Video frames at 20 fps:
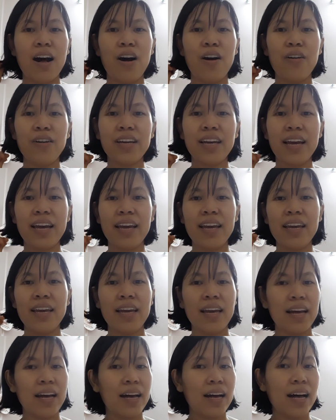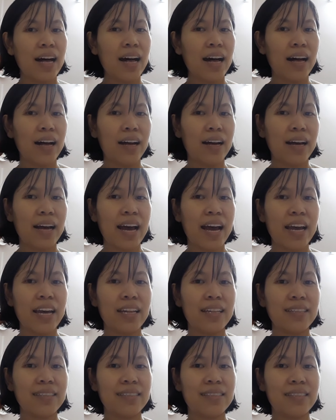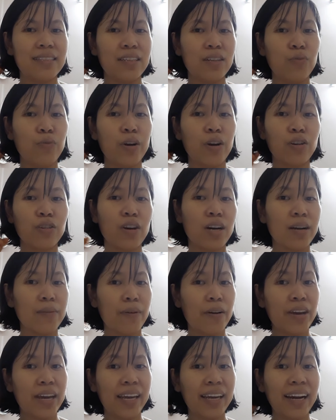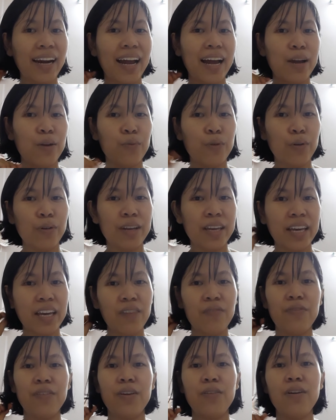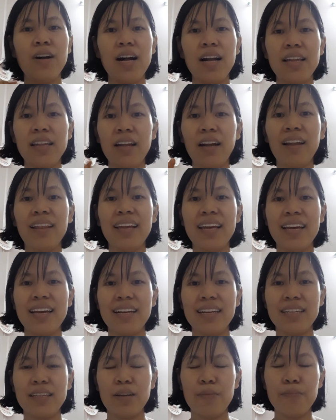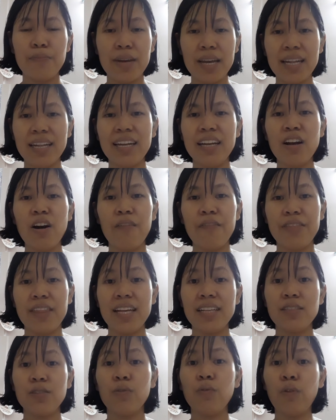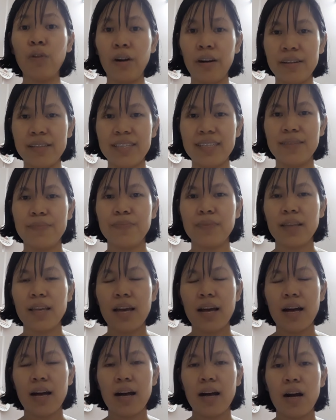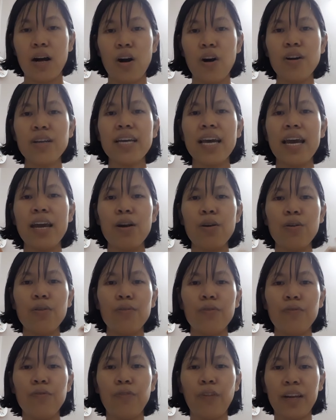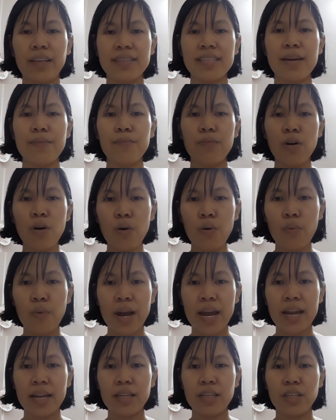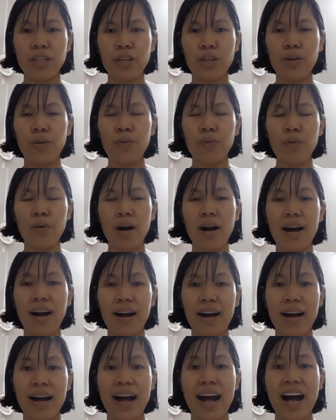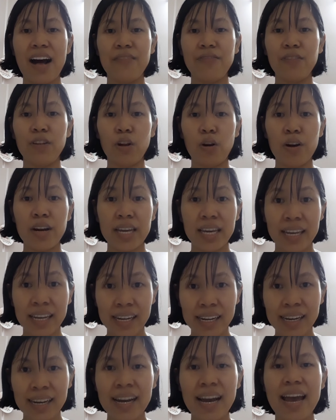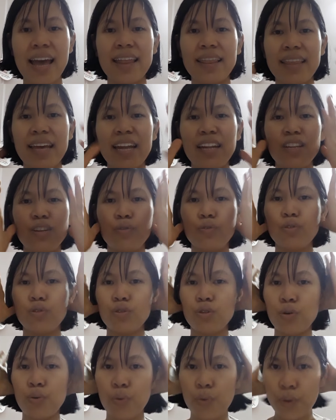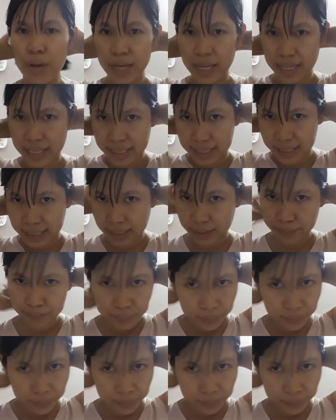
okay, and we'll talk about here, I will give you another meaning of this word. Okay, for example, when you have long hair and then you twist